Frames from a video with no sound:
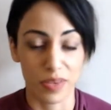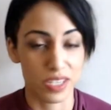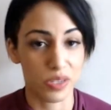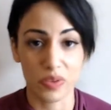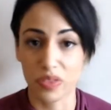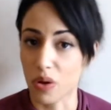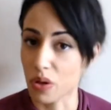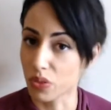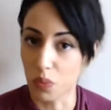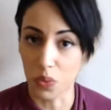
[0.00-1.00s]
especially with
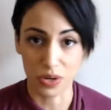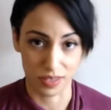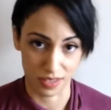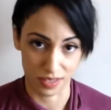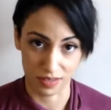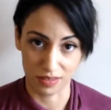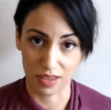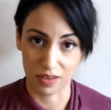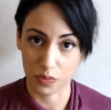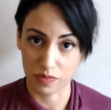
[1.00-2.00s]
all the wars
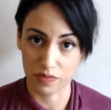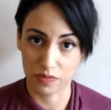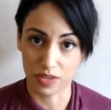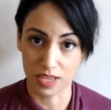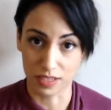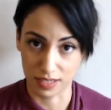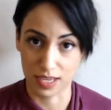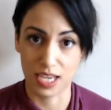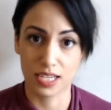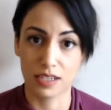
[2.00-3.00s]
that we've
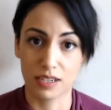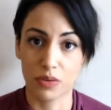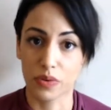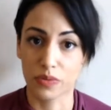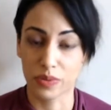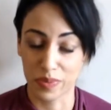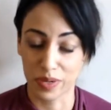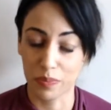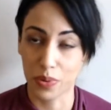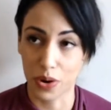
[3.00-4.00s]
instigated or we've
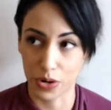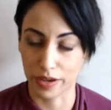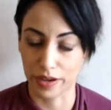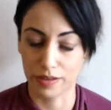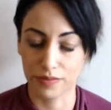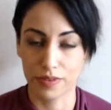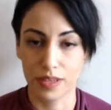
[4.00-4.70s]
been a part of.